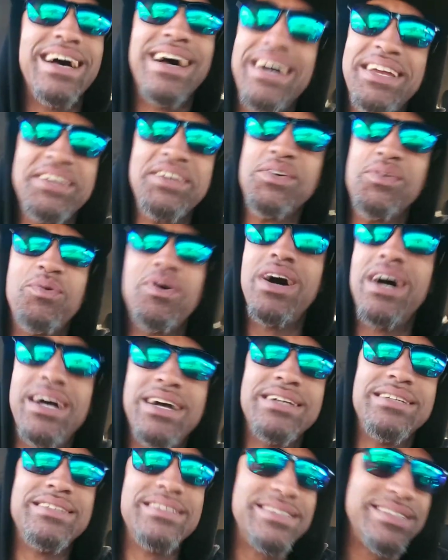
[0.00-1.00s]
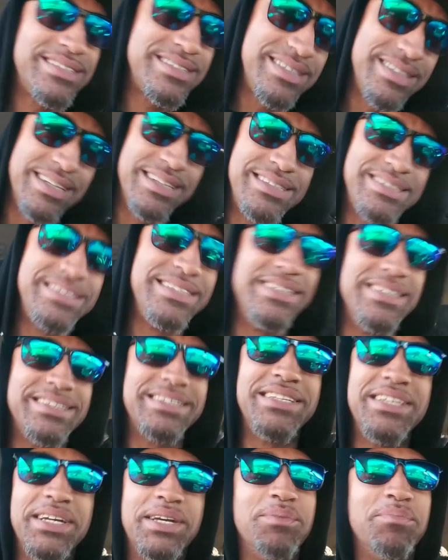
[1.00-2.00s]
I don't know why I just this didn't
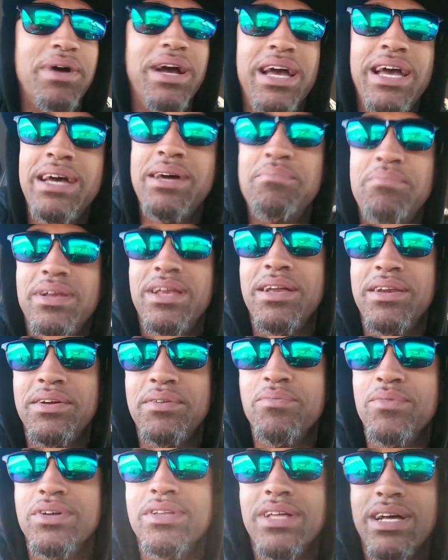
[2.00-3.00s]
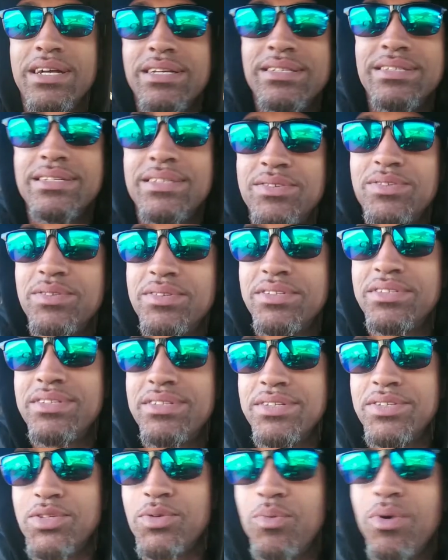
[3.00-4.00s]
click in my head, but I didn't realize this was
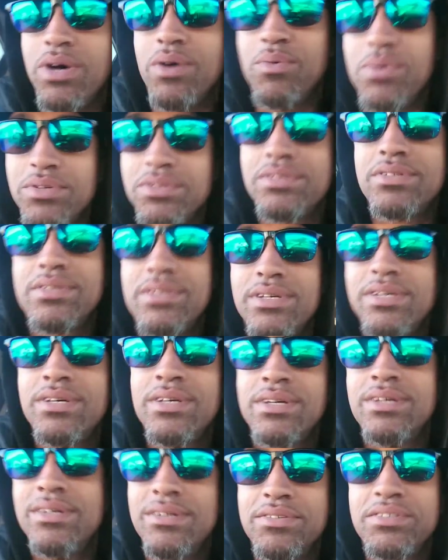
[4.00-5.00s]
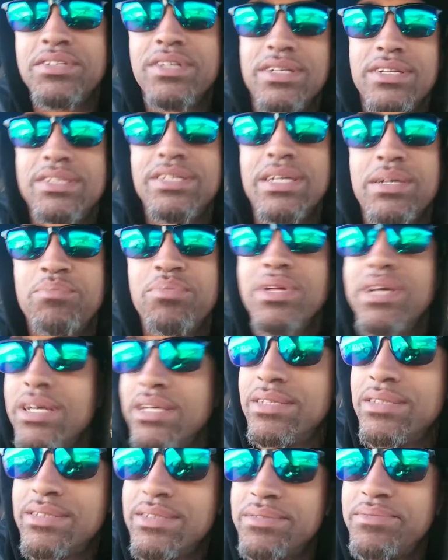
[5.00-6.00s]
this what was was gonna take
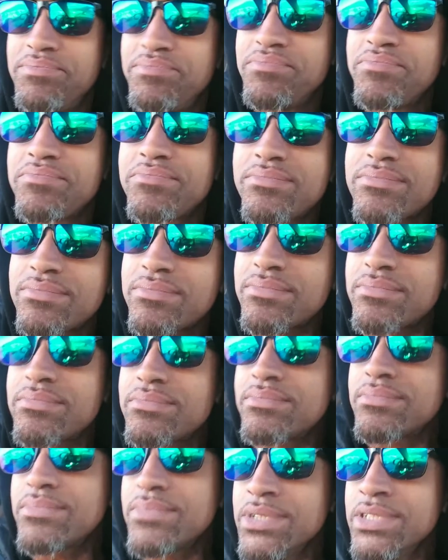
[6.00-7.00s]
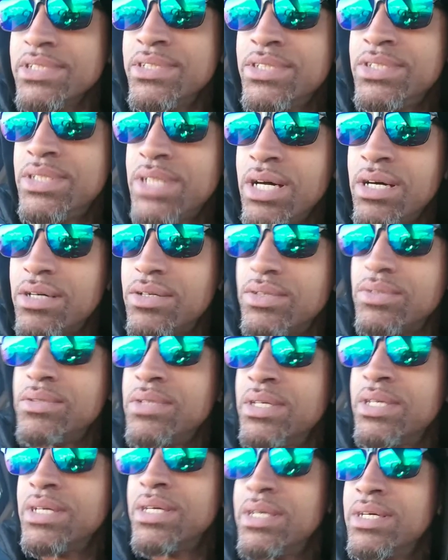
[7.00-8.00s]
place. So,
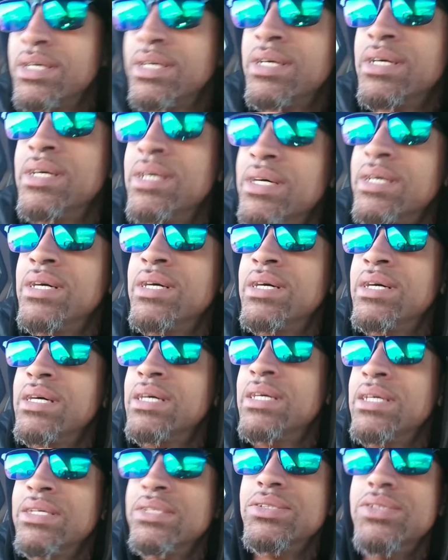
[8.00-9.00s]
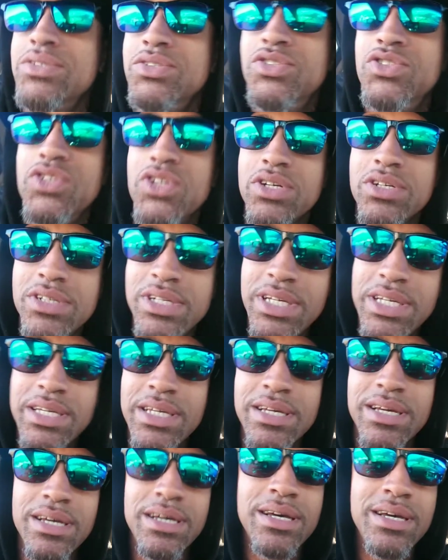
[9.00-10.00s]

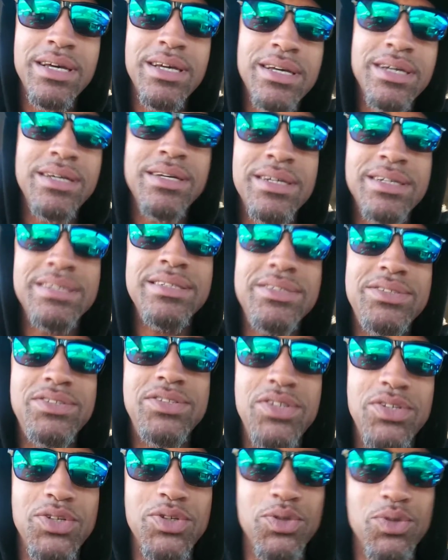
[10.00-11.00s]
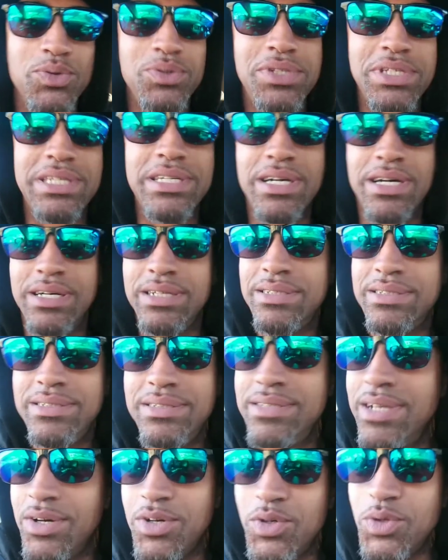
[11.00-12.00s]
journey to the
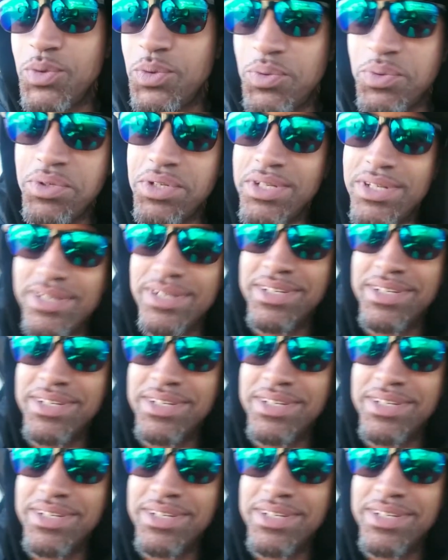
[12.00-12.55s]
unknown.